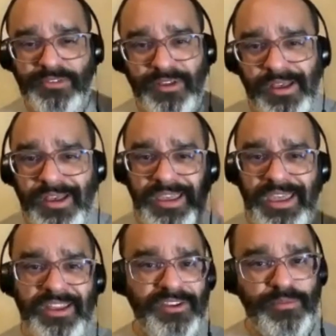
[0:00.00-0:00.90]
So he
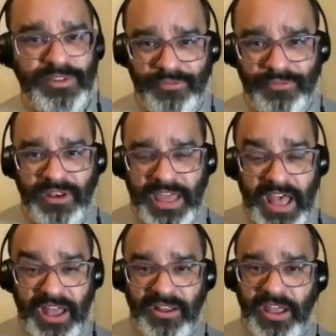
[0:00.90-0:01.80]
ain't no different
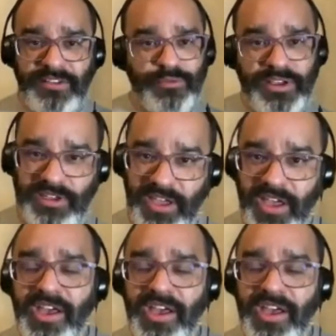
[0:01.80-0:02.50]
than XYZ.